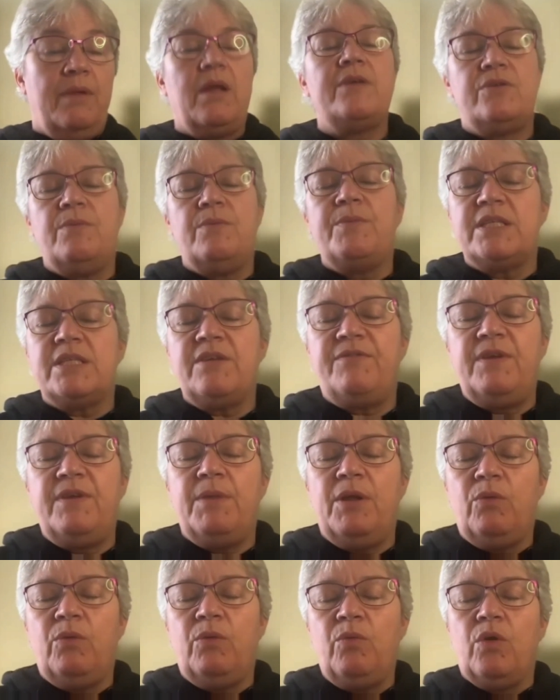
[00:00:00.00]
assuming it's a
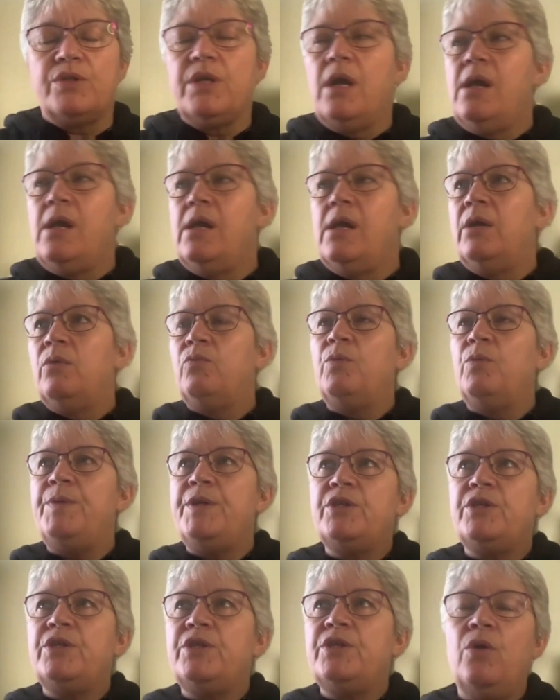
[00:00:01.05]
female ward, will
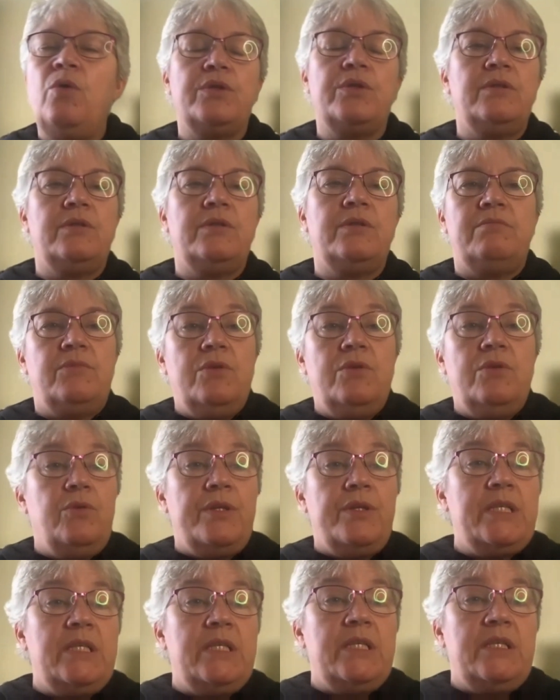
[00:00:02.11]
be told, no,
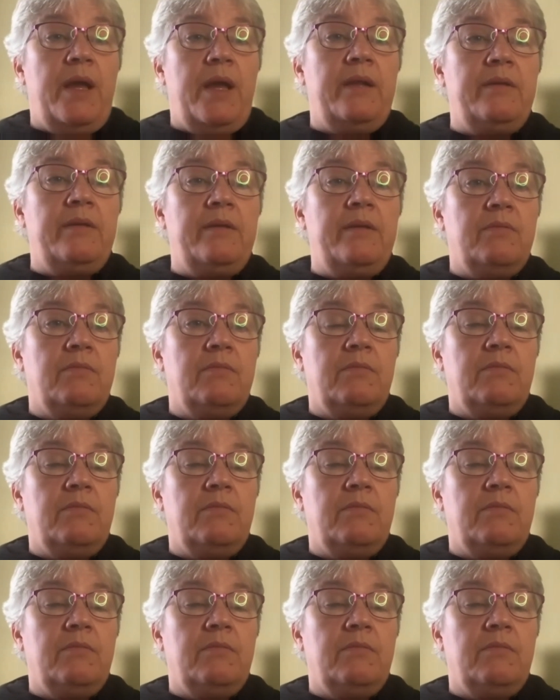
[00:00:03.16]
there isn't a man.